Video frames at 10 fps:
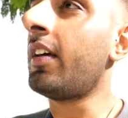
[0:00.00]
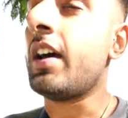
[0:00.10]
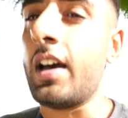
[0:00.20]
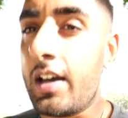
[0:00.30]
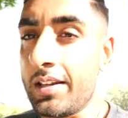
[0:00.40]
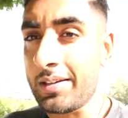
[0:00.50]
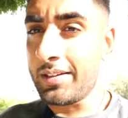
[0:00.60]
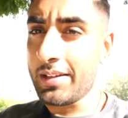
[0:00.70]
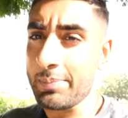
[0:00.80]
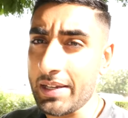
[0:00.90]
and
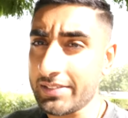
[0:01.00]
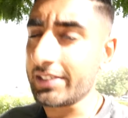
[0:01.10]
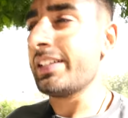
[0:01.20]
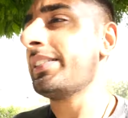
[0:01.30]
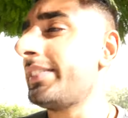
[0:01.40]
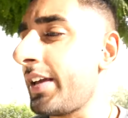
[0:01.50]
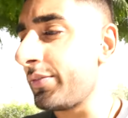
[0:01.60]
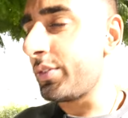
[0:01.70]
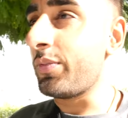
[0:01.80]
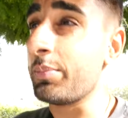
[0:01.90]
it basically
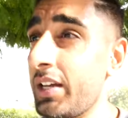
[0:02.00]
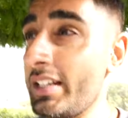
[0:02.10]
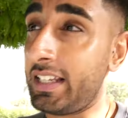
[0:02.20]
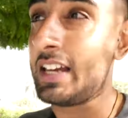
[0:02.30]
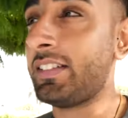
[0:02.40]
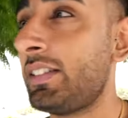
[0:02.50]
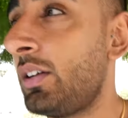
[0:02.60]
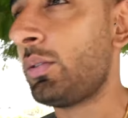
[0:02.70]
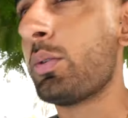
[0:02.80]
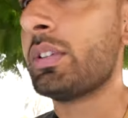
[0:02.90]
saves you from turning the AC
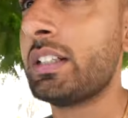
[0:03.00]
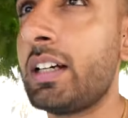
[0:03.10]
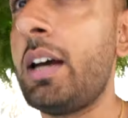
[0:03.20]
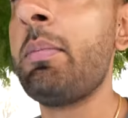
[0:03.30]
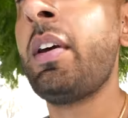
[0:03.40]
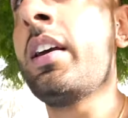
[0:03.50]
on all the time.